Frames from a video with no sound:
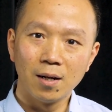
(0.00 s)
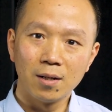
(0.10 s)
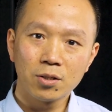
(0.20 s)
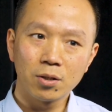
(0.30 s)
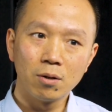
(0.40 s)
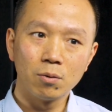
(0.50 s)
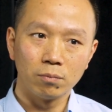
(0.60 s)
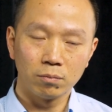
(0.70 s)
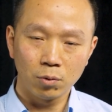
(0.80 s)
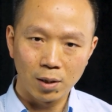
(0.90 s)

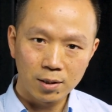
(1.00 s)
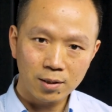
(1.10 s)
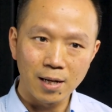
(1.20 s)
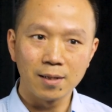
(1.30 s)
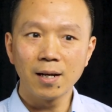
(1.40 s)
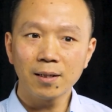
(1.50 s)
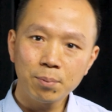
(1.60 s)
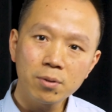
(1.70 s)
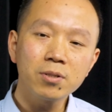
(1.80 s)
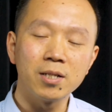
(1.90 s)
So to understand that
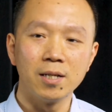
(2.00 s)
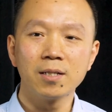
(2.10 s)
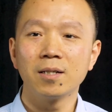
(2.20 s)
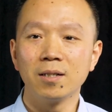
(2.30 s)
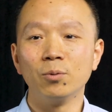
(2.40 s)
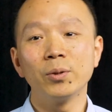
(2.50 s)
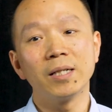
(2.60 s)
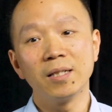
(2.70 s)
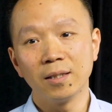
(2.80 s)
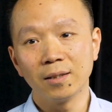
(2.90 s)
process, you
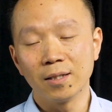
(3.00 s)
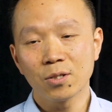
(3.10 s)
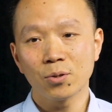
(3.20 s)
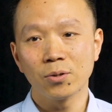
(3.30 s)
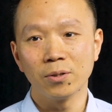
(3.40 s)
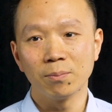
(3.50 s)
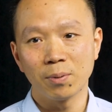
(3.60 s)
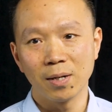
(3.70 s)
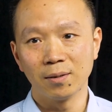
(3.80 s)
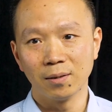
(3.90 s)
really need a soil
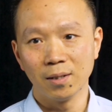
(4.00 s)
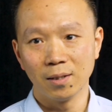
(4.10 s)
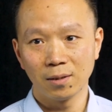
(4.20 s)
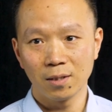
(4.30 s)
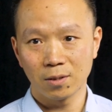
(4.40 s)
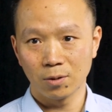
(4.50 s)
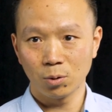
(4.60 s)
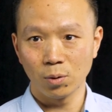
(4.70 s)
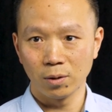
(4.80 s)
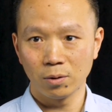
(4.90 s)
plant digital
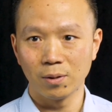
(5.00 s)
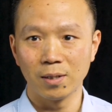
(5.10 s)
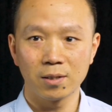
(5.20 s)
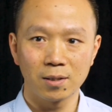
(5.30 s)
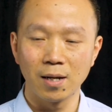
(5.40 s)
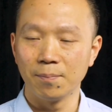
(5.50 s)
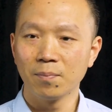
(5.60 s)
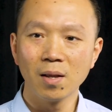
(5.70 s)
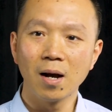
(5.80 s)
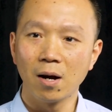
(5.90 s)
twin to understand
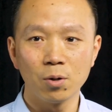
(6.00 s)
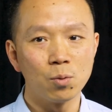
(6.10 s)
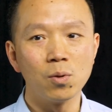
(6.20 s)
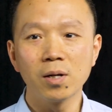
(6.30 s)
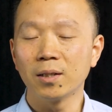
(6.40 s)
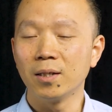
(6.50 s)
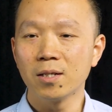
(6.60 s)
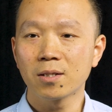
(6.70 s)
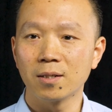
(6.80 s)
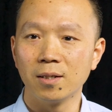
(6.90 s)
how the water
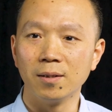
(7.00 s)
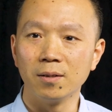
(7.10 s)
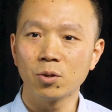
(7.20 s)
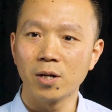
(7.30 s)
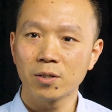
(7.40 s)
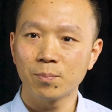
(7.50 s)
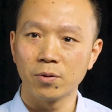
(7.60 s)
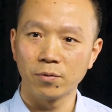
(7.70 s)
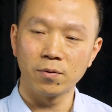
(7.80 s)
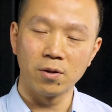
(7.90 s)
is
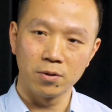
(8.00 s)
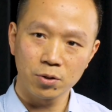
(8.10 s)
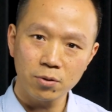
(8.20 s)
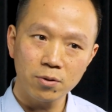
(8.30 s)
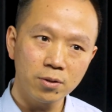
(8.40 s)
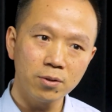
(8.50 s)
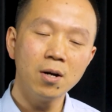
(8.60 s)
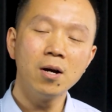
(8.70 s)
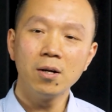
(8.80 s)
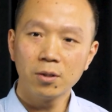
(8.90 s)
transported from the soil
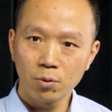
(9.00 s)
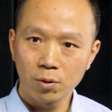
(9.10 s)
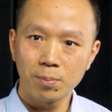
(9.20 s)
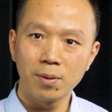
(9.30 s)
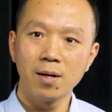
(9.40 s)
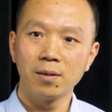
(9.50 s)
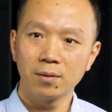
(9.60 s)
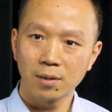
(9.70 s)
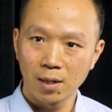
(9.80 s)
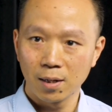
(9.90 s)
to the
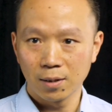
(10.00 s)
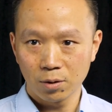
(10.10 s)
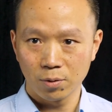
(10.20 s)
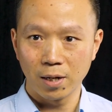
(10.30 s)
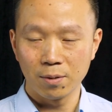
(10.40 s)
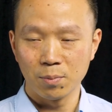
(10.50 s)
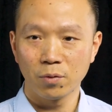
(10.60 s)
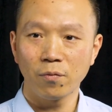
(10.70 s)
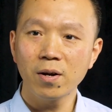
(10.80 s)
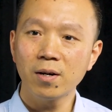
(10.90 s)
plant and then to the
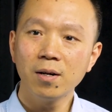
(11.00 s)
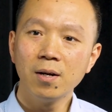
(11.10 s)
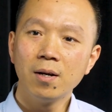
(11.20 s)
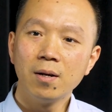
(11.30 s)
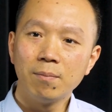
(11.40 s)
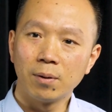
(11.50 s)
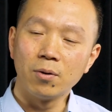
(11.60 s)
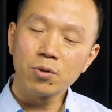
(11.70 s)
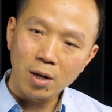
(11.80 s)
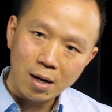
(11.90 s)
atmosphere, but
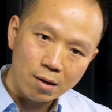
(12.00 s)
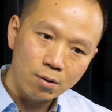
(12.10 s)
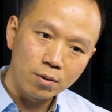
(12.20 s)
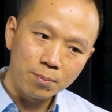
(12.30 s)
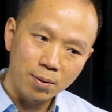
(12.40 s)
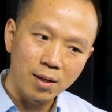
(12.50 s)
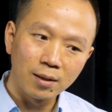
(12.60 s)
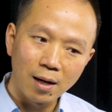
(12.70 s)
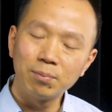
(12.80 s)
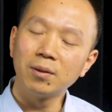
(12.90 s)
also how the
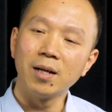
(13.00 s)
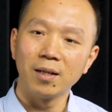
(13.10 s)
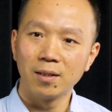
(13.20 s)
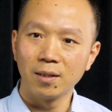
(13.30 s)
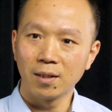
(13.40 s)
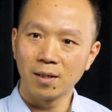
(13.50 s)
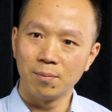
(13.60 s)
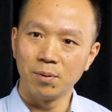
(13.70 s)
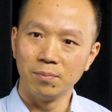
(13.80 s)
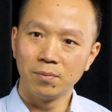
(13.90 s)
plant uptake the
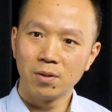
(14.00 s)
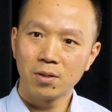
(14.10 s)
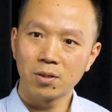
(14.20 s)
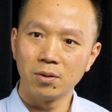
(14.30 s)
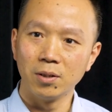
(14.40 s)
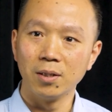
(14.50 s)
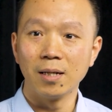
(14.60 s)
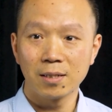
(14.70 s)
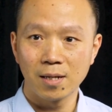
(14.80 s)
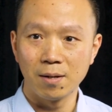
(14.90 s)
carbon. So in
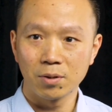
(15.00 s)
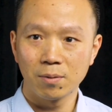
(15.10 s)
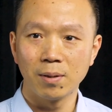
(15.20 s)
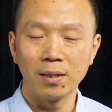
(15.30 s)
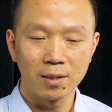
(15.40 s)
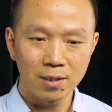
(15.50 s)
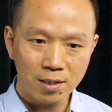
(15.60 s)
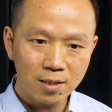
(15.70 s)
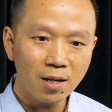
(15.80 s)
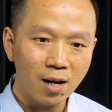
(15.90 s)
that sense, but at the
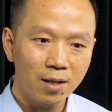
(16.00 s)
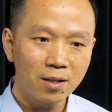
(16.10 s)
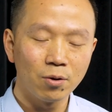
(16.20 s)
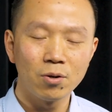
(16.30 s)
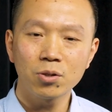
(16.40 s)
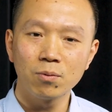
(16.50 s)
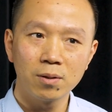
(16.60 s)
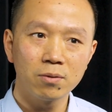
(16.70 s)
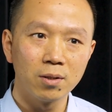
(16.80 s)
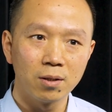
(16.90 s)
same time, you also
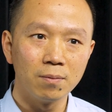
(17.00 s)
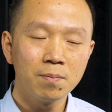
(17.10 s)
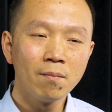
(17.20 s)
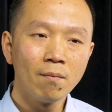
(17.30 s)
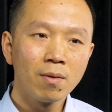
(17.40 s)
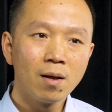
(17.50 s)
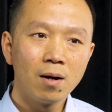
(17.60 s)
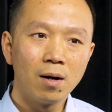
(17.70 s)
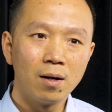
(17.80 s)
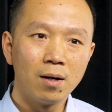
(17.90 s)
want to know
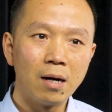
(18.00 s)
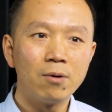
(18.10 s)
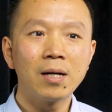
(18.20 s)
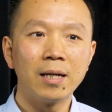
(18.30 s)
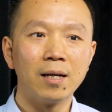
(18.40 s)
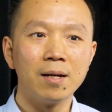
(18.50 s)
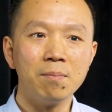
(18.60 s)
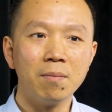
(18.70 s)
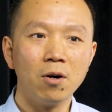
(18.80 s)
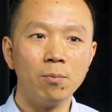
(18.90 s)
how can I
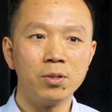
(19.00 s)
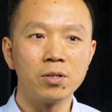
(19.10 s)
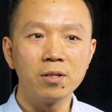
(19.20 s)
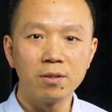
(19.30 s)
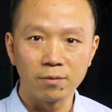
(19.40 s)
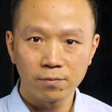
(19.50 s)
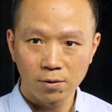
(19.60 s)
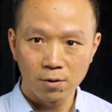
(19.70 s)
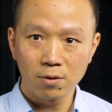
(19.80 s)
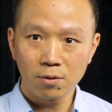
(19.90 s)
observe
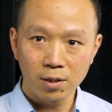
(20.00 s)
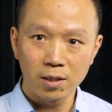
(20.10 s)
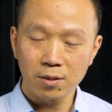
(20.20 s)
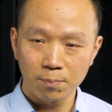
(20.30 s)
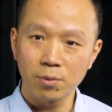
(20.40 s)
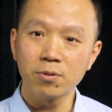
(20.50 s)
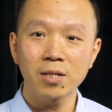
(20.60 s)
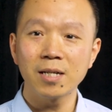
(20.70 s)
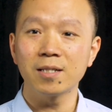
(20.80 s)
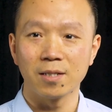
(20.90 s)
all these
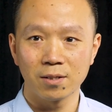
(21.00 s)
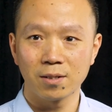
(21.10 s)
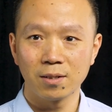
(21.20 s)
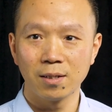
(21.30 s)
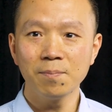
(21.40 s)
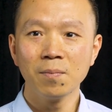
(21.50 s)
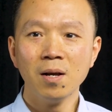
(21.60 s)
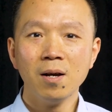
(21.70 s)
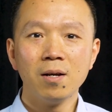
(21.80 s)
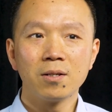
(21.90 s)
processes? Yeah.
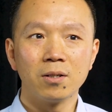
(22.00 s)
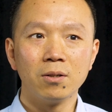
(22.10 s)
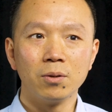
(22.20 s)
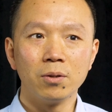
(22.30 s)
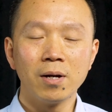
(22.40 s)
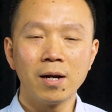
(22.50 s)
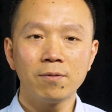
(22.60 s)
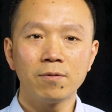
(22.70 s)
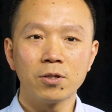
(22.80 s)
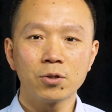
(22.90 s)
So you
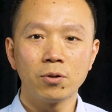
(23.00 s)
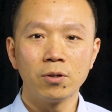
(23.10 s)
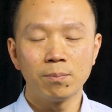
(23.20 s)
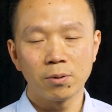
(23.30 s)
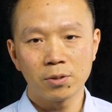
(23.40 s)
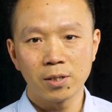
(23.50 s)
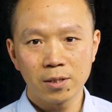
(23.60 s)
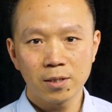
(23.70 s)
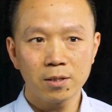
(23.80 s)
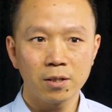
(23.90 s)
have the soil
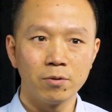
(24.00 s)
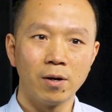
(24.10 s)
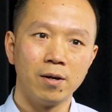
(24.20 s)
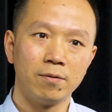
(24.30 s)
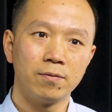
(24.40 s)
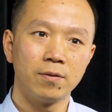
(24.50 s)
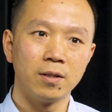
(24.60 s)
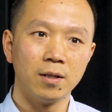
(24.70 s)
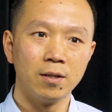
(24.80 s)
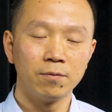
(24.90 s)
processes, you have
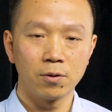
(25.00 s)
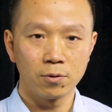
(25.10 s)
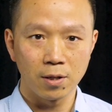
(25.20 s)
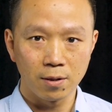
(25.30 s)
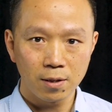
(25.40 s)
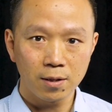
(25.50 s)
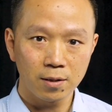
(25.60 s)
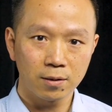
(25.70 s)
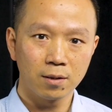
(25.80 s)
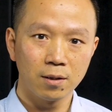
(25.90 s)
the photosynthetic